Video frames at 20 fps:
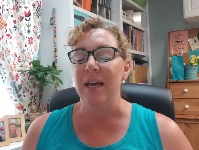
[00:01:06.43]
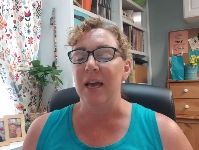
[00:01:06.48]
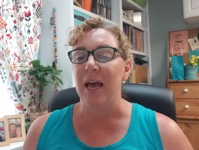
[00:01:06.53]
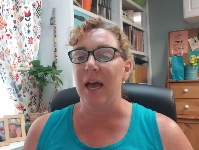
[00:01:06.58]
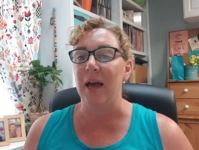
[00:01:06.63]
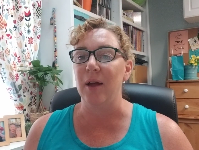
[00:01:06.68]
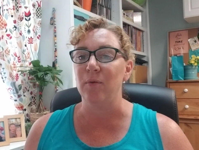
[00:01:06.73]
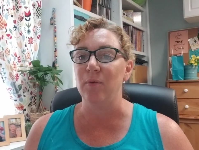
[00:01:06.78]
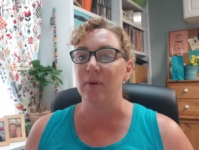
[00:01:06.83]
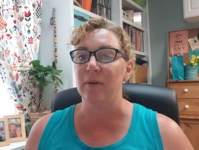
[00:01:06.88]

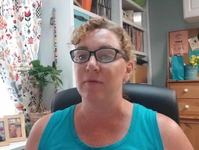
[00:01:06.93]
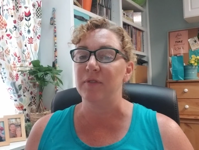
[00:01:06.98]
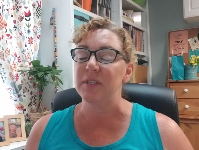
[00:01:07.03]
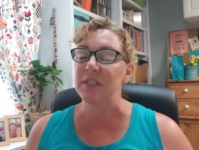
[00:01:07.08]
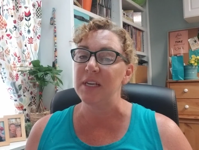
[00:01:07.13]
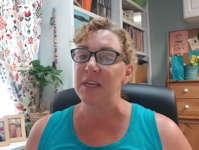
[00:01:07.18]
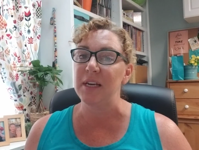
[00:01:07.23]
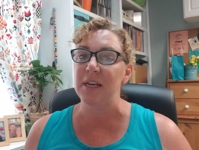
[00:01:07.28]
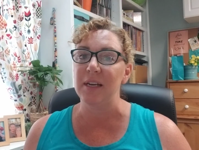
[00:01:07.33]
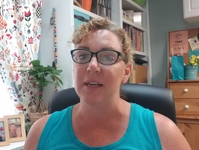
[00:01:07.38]
And we've
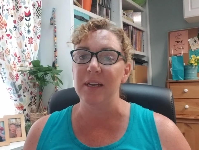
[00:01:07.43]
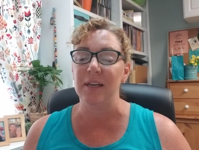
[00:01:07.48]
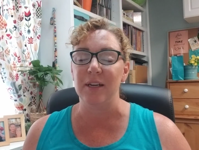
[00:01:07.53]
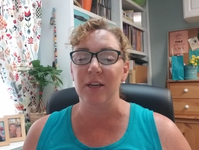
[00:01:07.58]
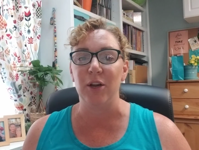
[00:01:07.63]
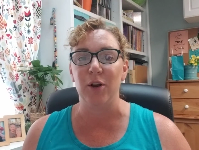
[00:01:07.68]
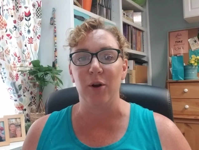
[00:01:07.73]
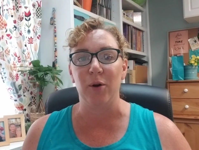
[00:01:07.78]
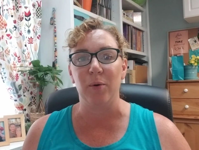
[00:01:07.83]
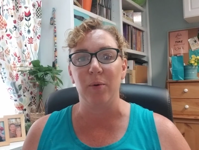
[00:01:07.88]
seen,
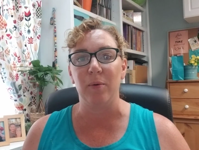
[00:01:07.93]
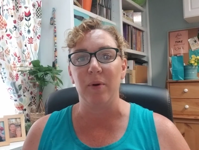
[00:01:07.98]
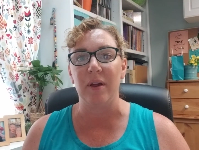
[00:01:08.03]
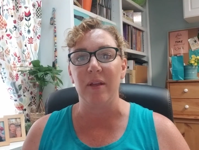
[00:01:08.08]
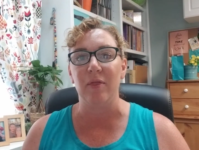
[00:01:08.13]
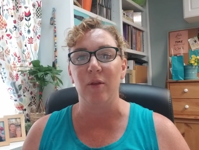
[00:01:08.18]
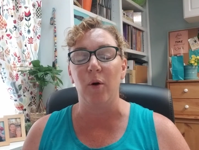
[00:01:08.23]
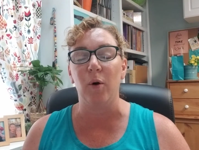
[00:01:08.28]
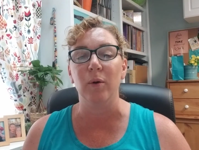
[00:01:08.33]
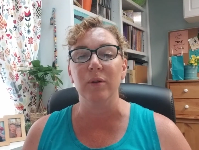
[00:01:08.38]
you know, in
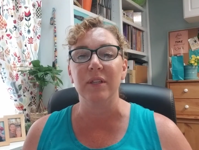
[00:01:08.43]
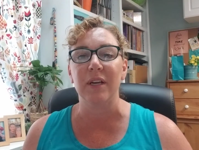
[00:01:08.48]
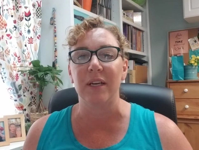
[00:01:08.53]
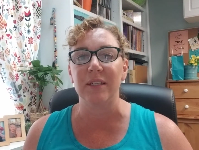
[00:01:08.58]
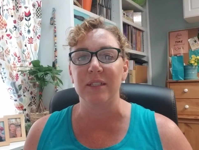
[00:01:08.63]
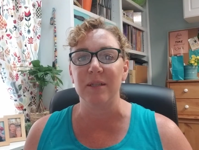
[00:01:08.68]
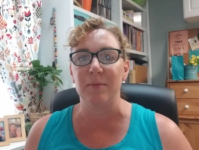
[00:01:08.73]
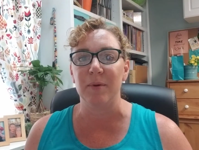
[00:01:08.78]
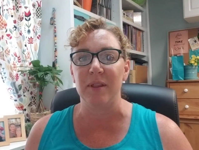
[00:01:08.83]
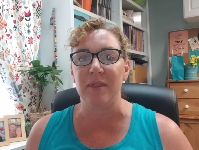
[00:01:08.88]
the Old
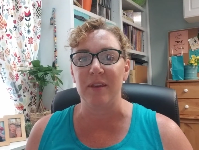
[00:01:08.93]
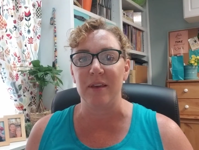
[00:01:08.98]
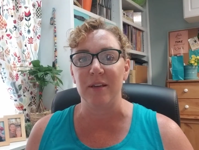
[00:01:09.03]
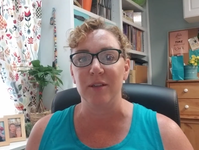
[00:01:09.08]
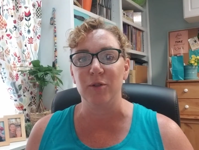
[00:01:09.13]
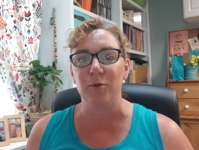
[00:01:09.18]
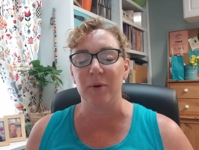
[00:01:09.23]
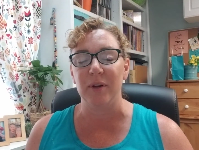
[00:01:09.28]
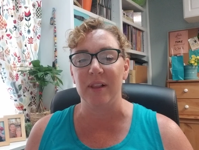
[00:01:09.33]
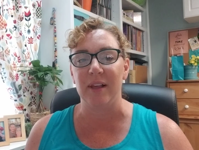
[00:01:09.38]
Testament, the
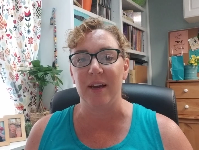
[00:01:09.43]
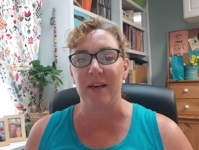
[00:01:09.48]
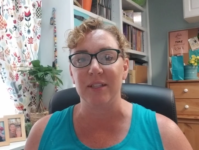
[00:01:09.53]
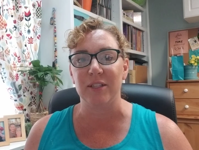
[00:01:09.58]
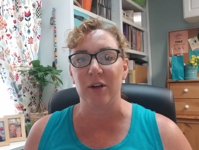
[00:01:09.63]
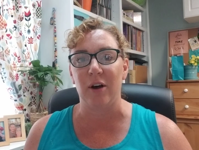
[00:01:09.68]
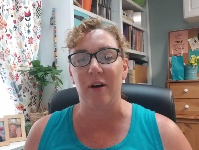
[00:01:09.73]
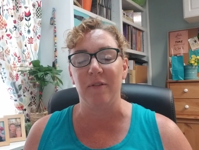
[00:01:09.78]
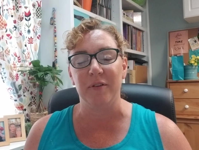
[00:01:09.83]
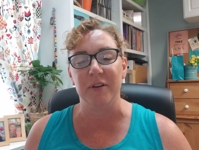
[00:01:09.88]
Israelites,
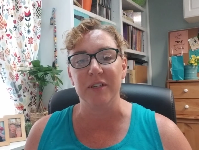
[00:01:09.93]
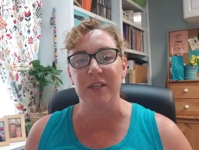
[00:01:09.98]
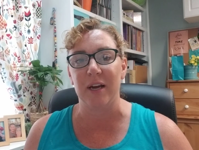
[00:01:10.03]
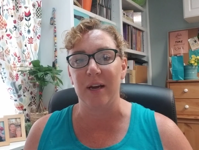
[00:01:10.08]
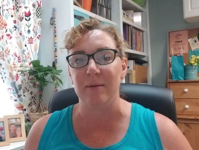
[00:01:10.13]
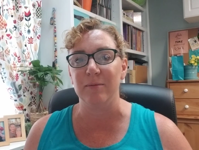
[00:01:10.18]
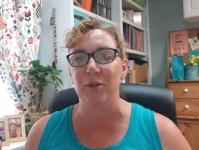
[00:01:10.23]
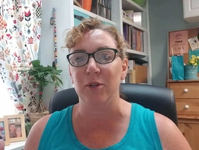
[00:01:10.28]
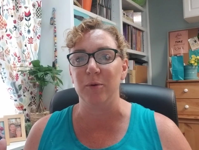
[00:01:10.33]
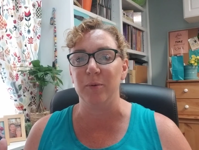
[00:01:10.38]

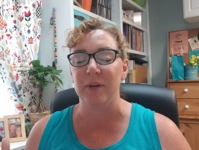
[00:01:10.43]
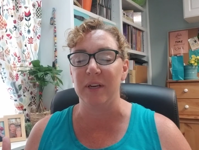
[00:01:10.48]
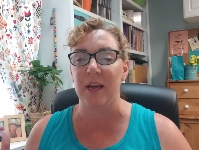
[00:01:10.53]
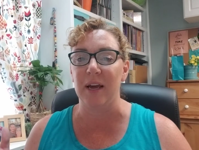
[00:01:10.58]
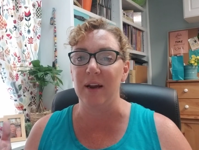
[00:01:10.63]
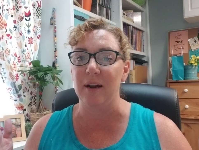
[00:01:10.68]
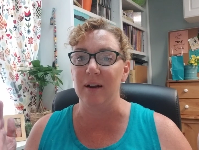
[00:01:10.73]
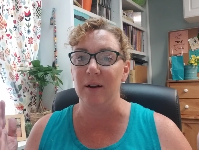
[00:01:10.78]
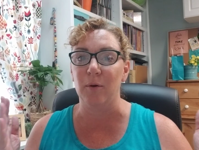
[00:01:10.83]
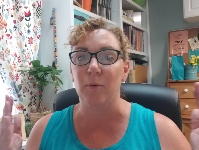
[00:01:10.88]
oftentimes you would
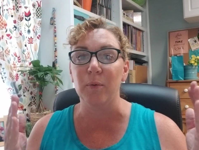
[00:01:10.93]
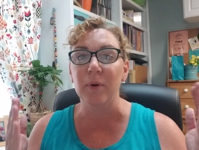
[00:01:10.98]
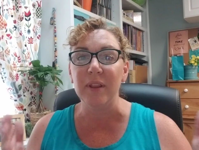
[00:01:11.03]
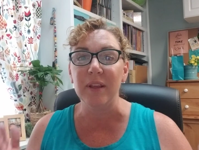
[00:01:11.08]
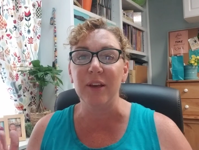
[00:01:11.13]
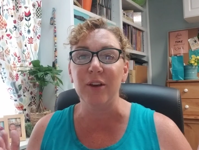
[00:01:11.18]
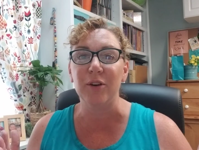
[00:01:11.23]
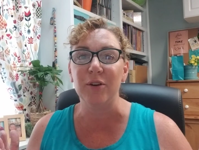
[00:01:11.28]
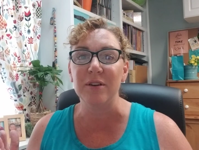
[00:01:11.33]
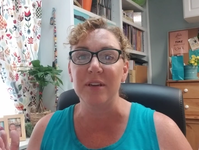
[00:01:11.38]
get a
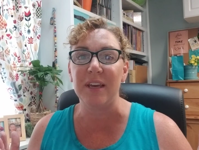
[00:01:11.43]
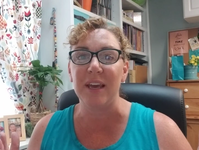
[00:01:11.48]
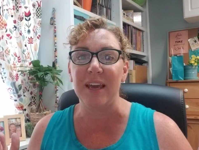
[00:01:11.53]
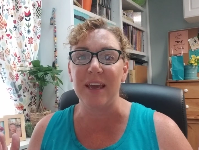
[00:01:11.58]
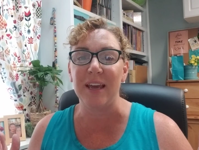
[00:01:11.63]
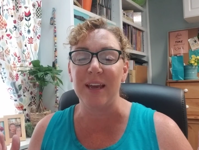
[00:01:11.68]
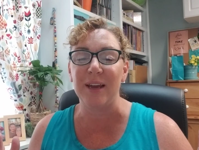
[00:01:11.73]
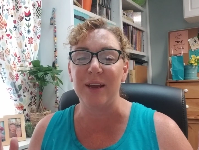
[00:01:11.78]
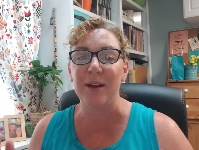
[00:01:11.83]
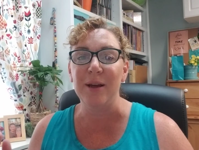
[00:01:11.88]
really good
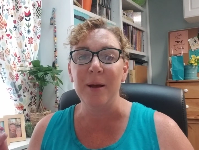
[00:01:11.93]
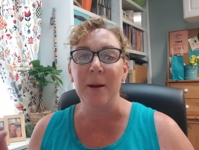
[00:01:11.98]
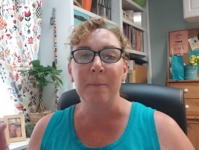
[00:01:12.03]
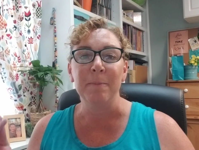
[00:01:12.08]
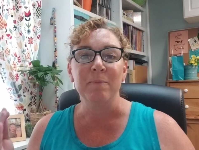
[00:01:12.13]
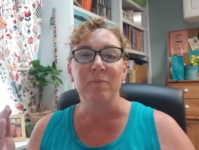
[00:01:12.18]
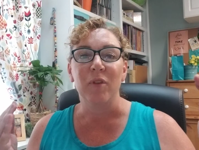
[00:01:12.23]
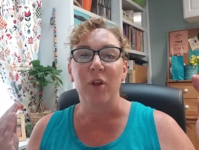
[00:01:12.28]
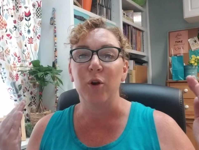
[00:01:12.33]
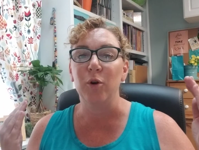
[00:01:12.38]
king
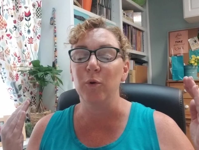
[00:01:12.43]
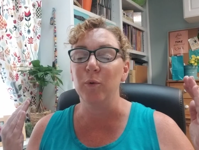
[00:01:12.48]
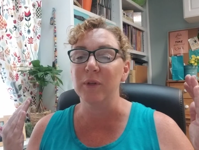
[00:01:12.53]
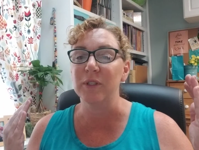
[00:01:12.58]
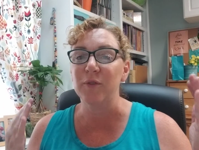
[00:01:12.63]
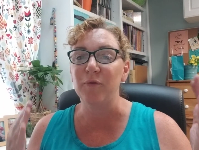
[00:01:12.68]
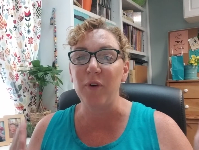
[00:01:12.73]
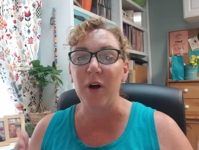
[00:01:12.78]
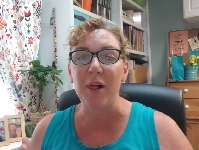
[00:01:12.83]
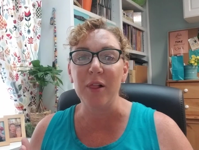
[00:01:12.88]
who was
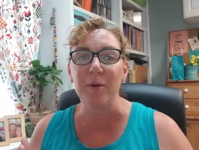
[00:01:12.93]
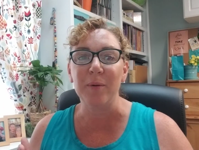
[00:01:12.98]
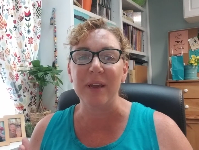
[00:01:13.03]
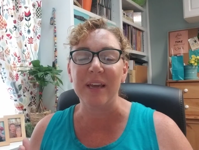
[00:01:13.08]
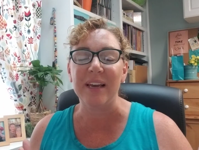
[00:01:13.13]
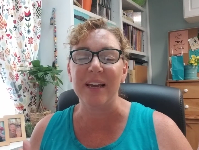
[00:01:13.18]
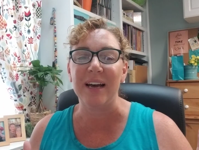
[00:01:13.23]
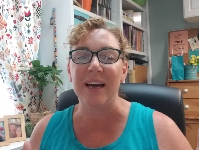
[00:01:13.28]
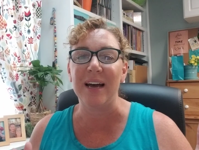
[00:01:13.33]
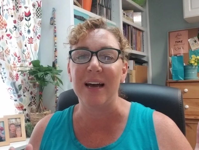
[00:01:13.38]

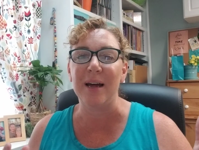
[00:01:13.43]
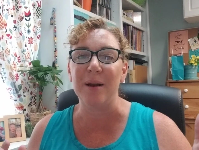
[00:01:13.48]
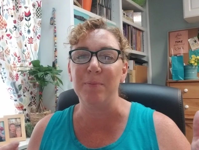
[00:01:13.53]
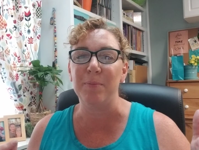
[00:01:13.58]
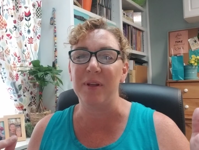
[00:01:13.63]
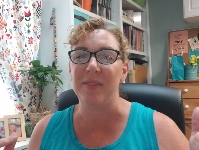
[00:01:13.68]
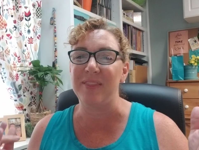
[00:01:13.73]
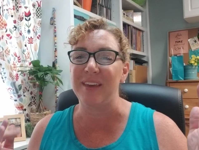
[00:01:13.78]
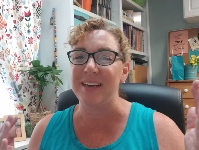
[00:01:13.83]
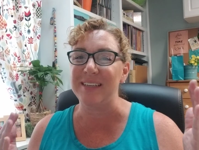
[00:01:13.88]
following God,
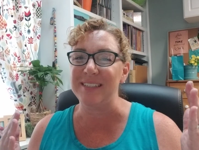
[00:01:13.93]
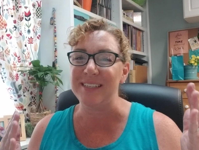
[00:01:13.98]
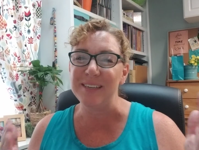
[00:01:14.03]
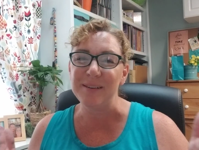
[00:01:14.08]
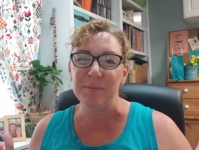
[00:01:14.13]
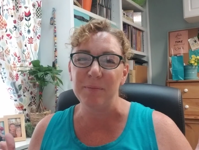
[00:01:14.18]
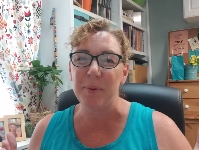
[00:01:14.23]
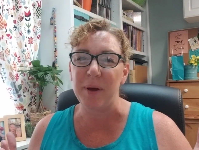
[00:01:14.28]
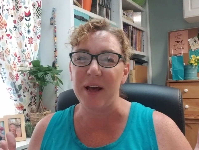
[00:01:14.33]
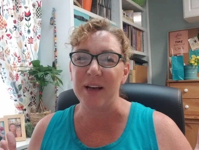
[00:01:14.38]
but they
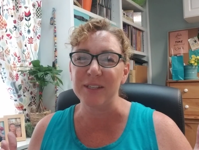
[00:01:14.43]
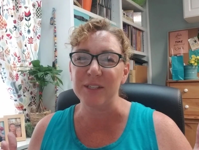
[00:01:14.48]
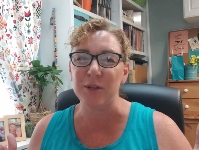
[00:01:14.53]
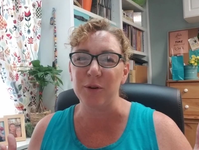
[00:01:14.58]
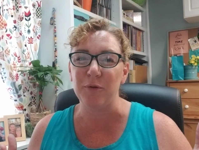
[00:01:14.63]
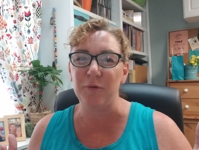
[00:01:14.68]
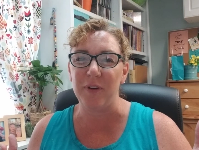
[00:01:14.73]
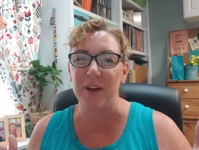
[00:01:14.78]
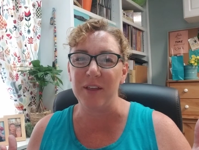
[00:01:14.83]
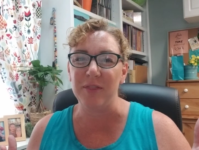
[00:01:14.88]
didn't pass their
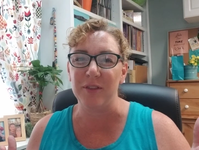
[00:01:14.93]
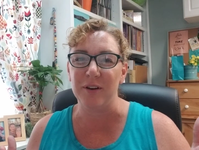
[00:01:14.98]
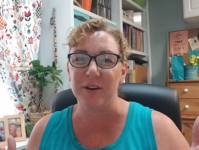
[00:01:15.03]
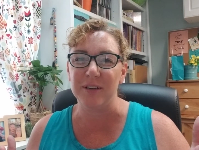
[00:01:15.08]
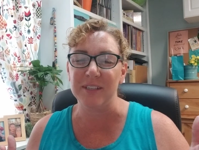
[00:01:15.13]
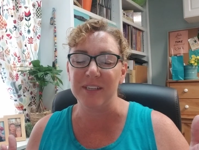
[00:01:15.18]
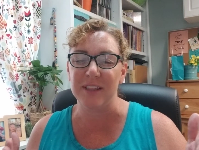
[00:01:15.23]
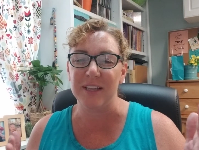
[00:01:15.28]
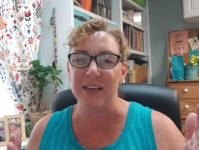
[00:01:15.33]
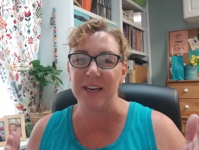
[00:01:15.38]
faith on
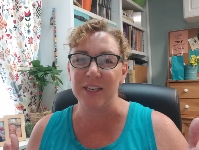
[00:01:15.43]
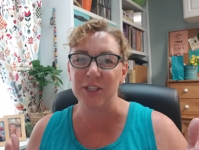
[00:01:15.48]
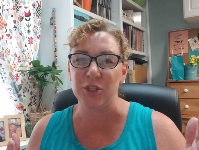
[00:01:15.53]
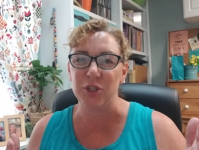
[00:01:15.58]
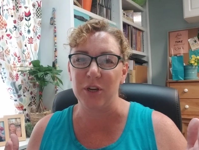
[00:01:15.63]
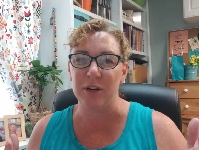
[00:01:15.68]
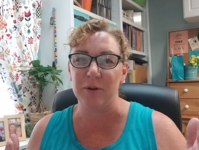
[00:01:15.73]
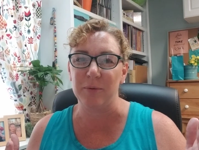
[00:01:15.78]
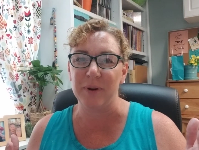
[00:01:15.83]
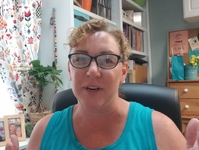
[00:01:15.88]
to the next
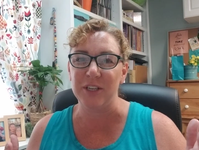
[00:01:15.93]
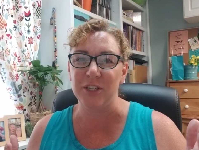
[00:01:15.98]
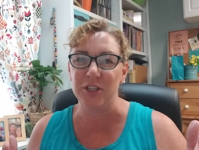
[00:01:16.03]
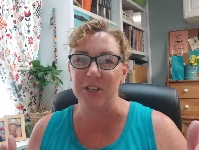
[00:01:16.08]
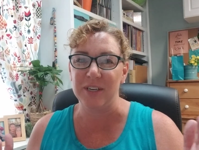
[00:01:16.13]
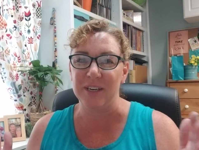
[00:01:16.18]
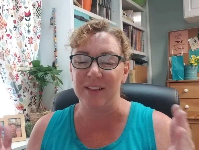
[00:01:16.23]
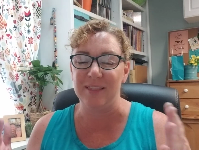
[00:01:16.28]
generation.